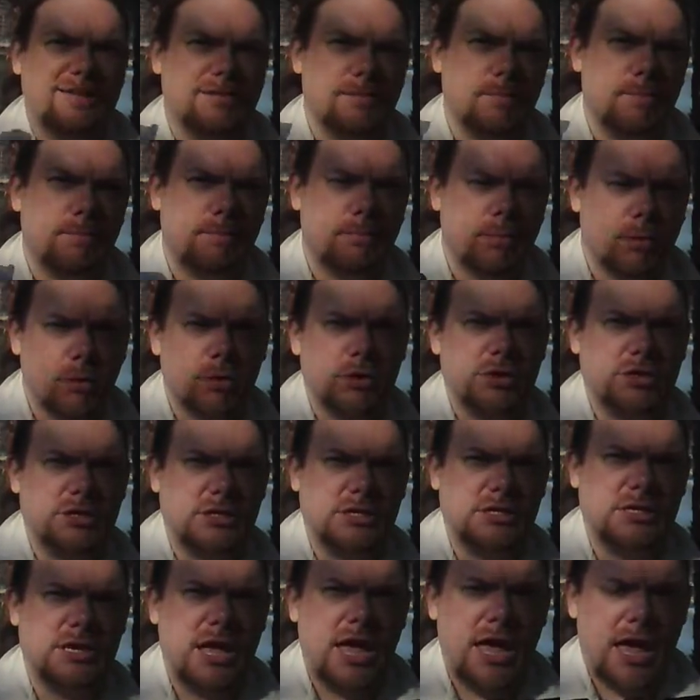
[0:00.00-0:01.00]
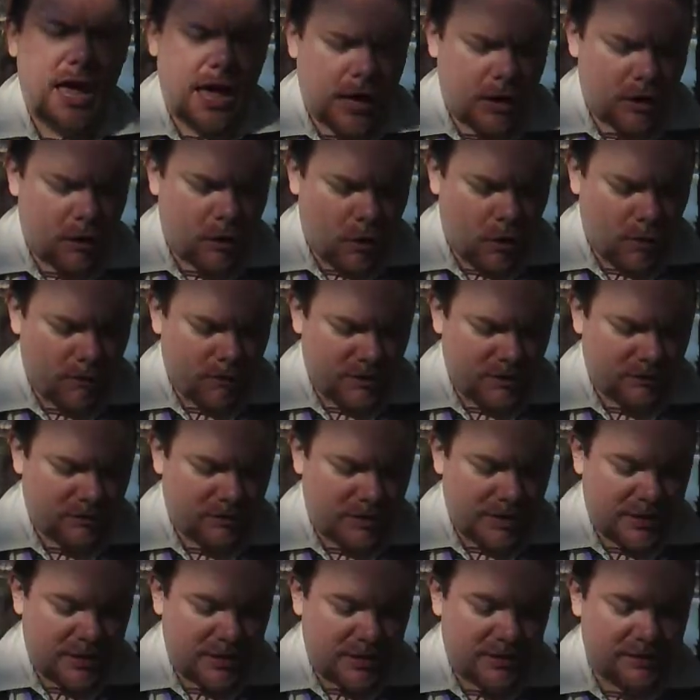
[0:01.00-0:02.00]
is important at a
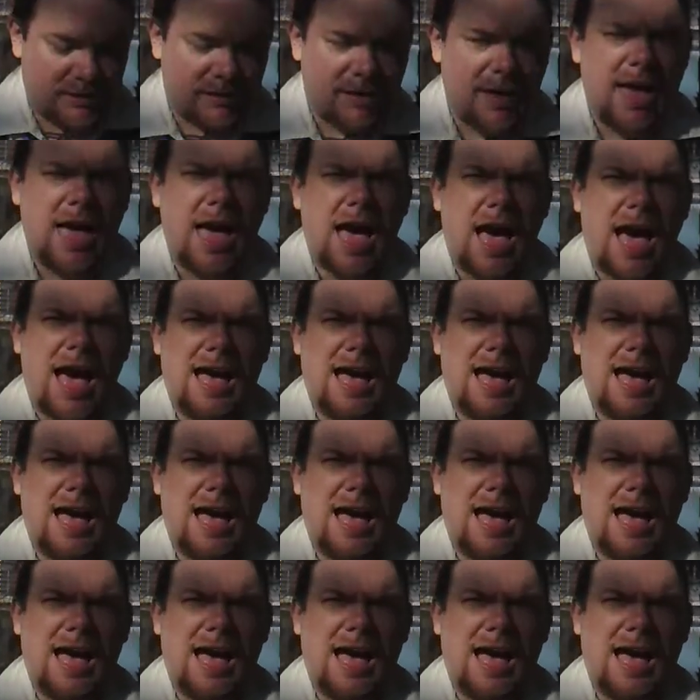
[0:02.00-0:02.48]
conference like this.